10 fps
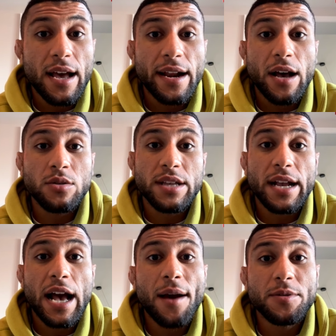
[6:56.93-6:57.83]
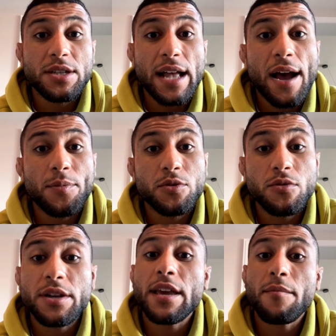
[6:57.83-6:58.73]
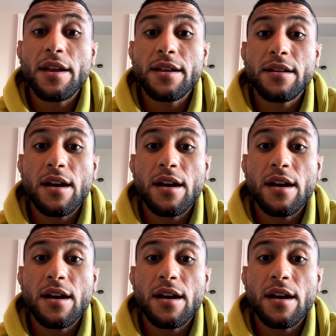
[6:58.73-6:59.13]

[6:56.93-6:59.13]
And I was like, obviously the opportunity came in